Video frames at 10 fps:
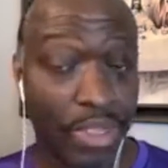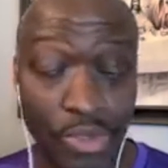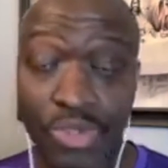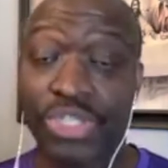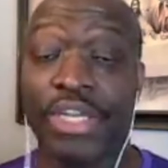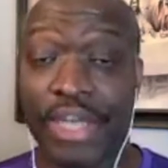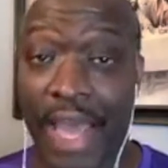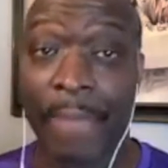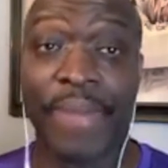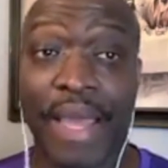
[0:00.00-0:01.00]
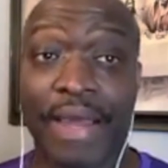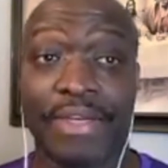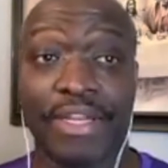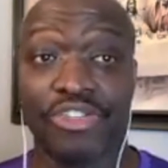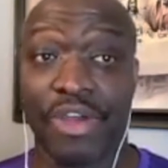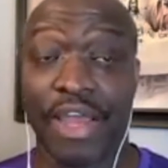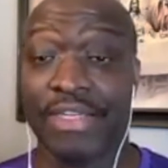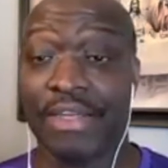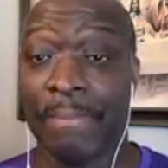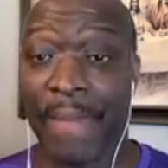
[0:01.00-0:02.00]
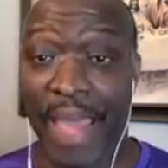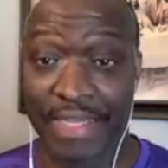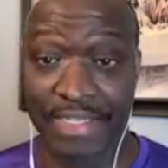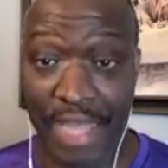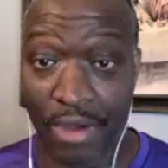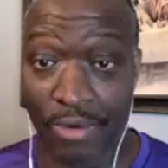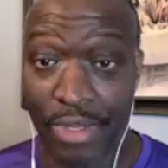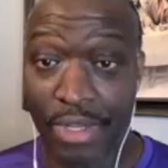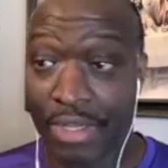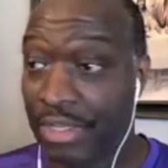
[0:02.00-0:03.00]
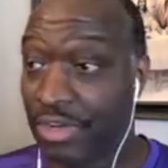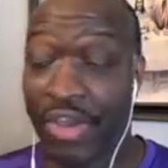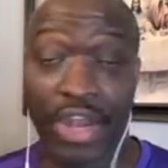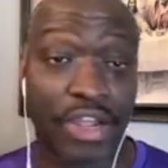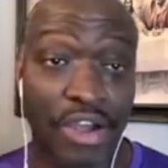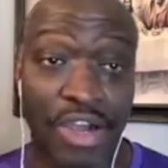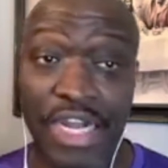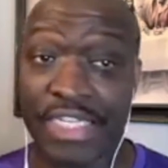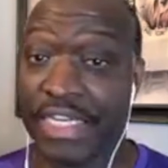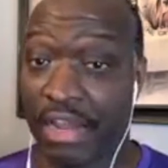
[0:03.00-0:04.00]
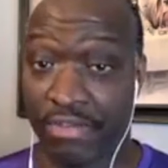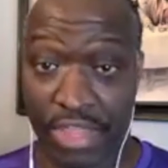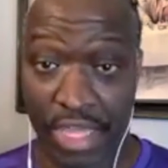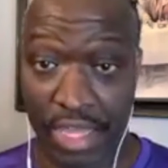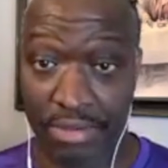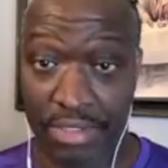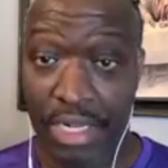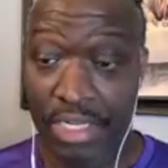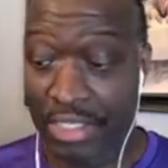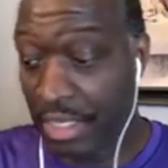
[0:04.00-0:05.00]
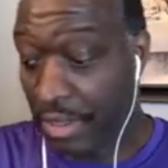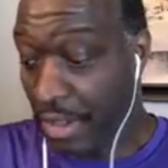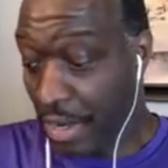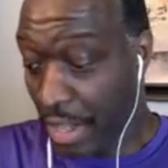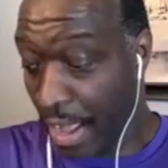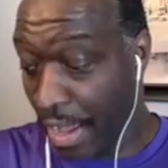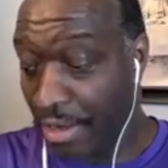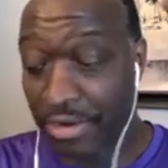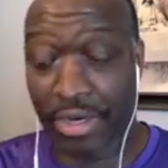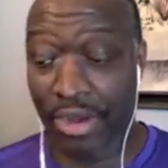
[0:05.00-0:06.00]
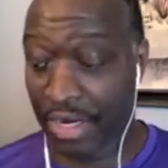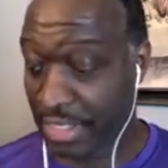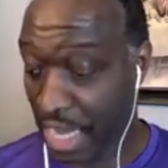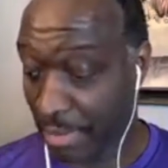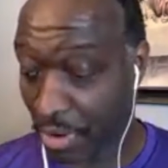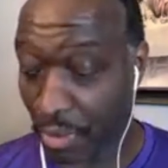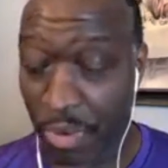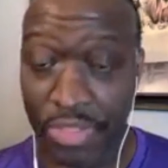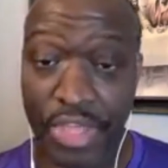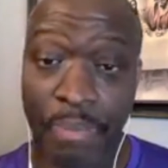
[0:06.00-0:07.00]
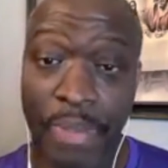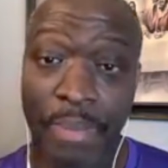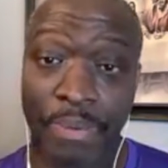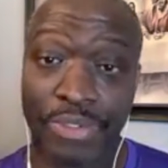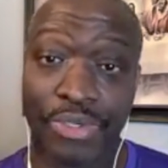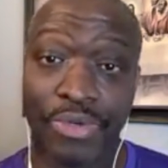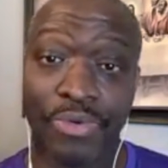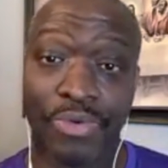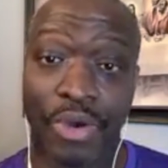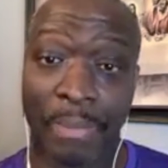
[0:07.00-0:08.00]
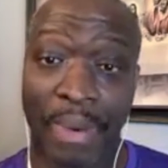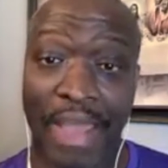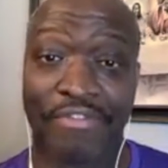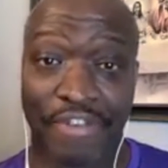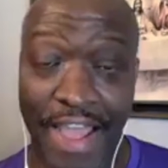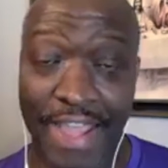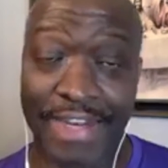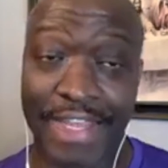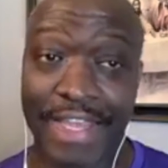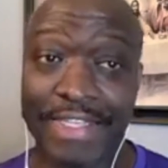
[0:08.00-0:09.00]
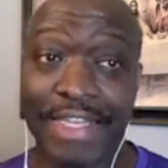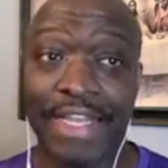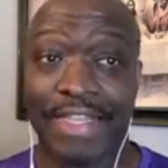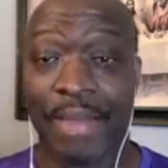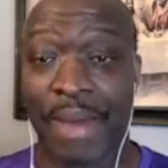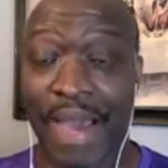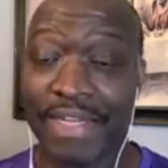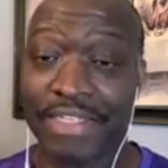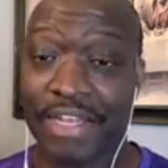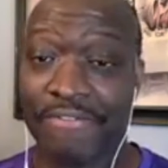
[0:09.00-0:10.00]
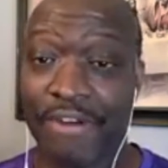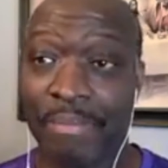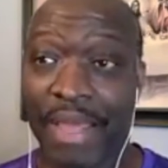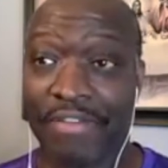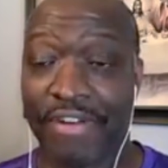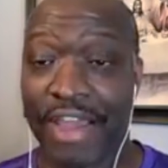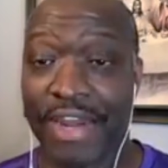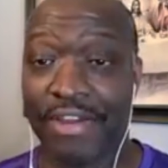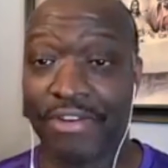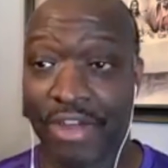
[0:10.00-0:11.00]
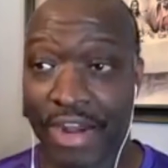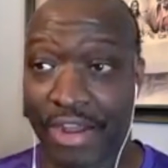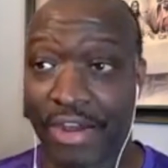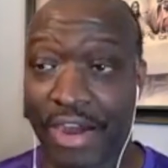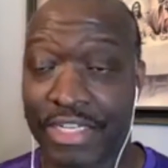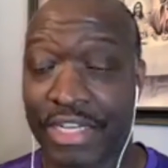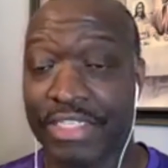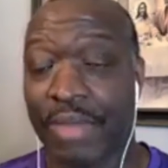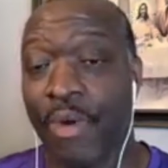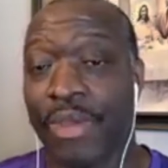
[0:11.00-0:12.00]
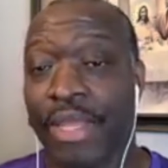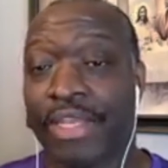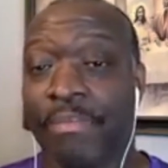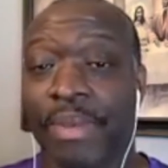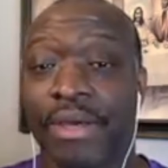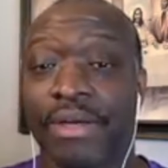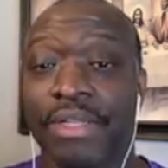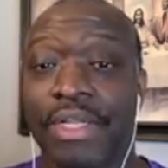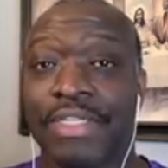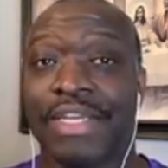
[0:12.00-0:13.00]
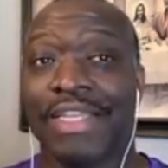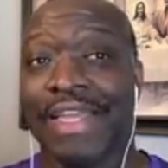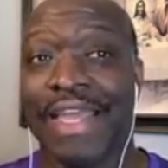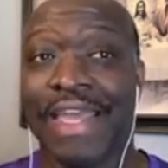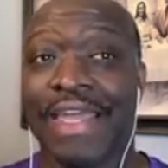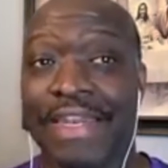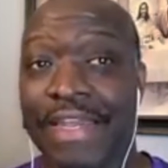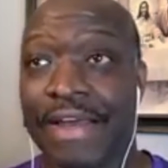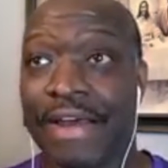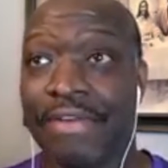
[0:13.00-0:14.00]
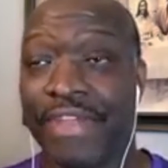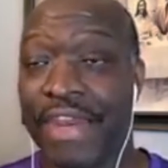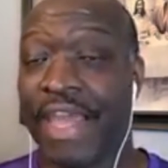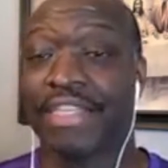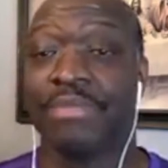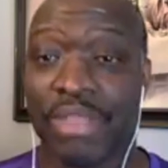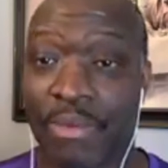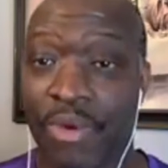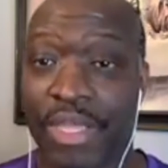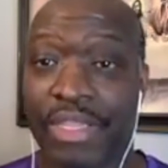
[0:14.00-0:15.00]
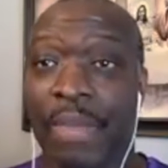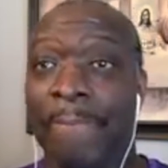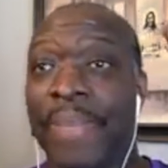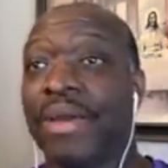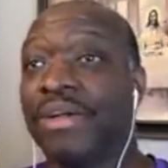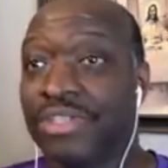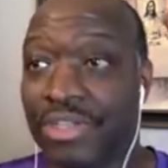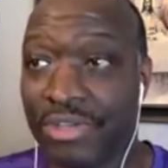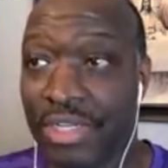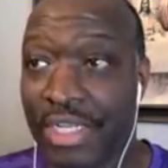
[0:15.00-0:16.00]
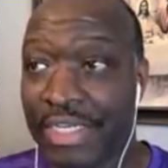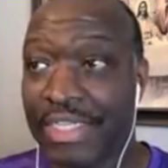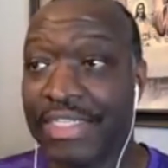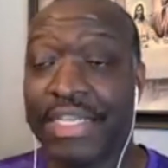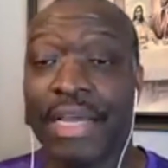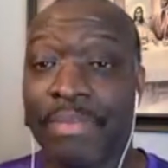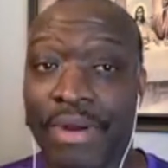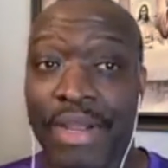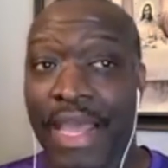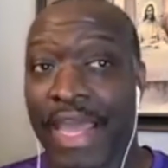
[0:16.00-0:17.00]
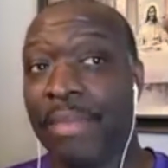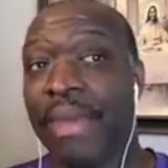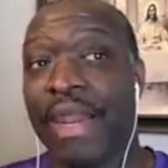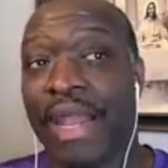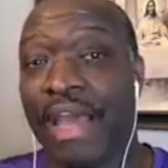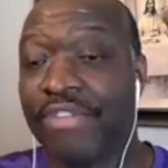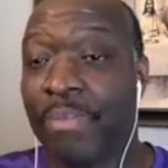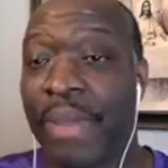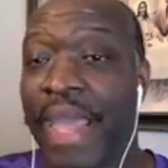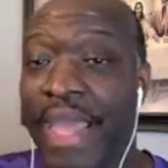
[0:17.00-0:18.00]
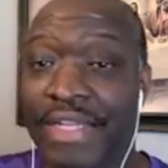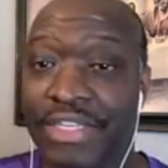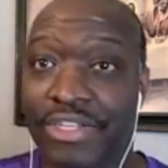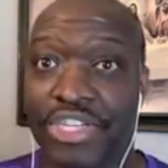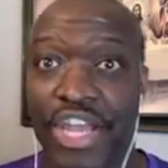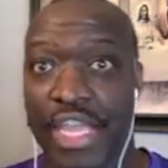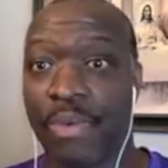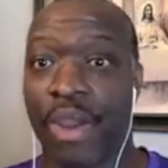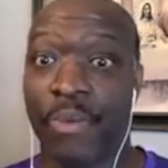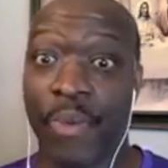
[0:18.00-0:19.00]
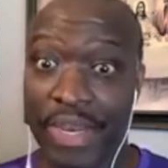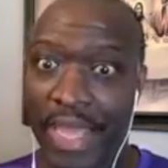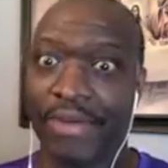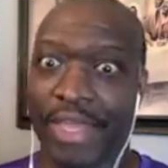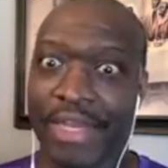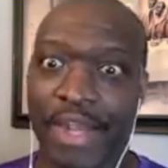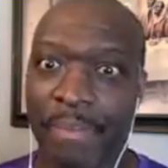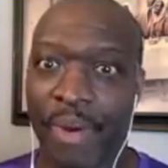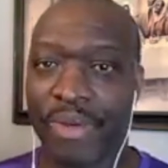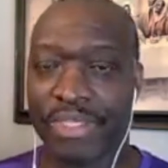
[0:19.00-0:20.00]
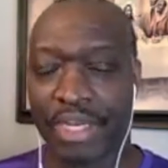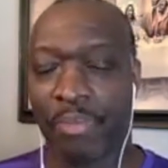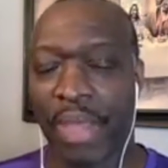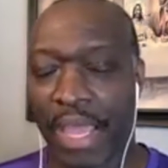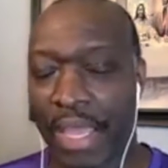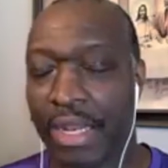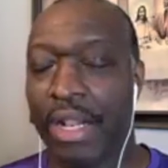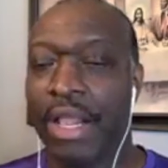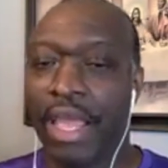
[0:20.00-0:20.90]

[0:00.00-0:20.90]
And you should not be out there trying to max out your credit cards and everything else. See, I learned a long time ago, one thing people do on Black Friday is they buy the stuff on Black Friday on credit cards, because they won't get the bill till the end of the next month. They won't get their bill till December, and they may not have to pay it till January, when they'll get their bonus and they'll pay it.